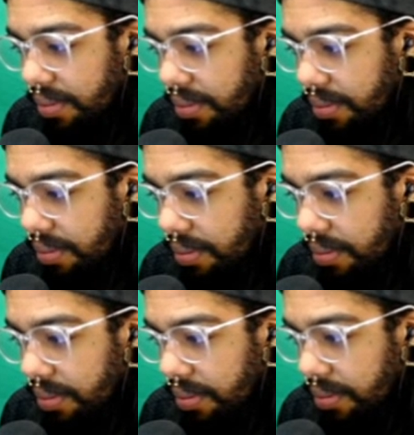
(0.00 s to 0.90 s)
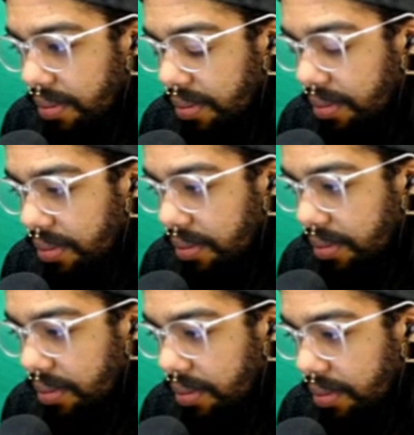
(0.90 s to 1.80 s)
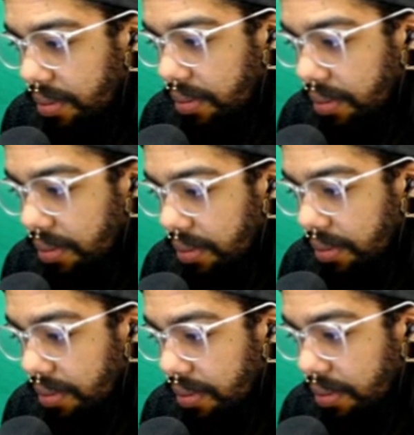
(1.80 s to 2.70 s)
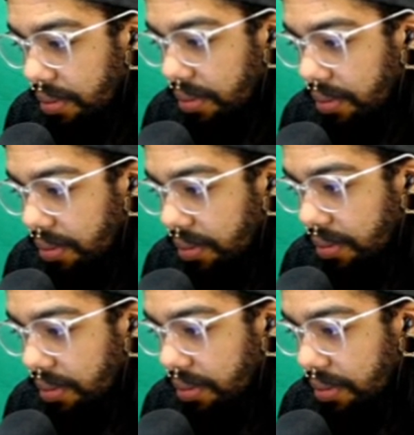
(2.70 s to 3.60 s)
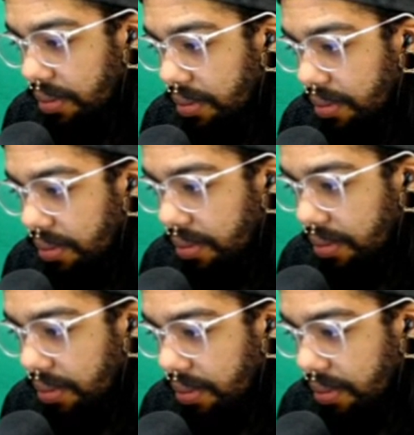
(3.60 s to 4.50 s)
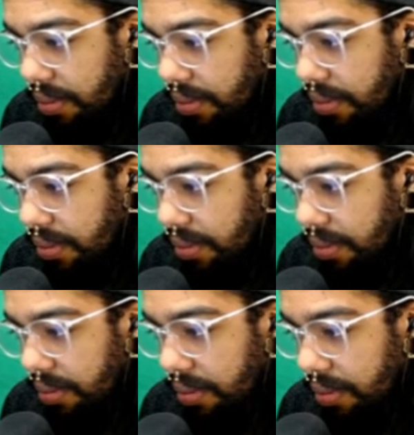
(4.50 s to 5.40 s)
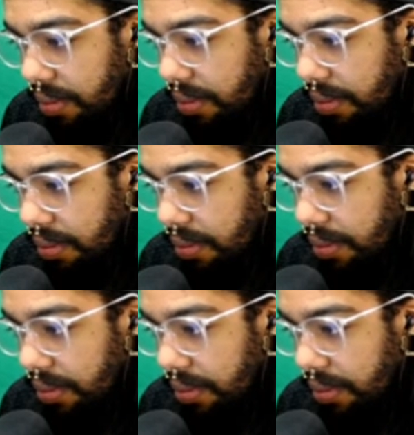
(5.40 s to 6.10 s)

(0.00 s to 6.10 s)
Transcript: The person shown says nothing.